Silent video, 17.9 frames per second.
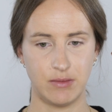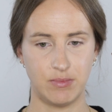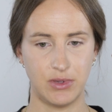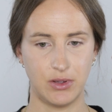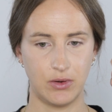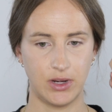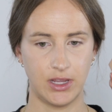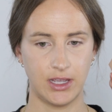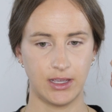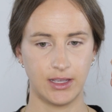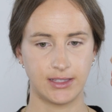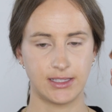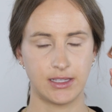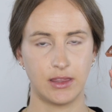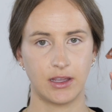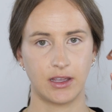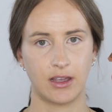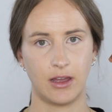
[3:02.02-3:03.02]
Beauty. It's
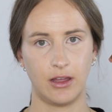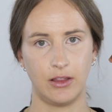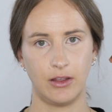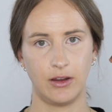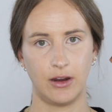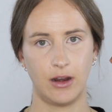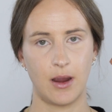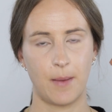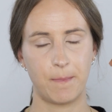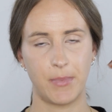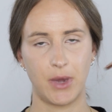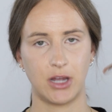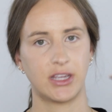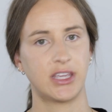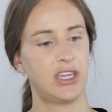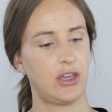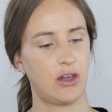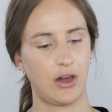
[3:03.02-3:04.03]
in the color
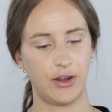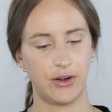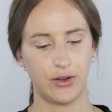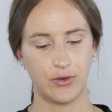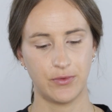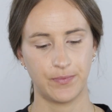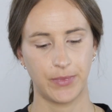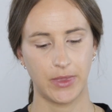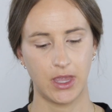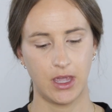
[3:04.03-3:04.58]
Macchiato,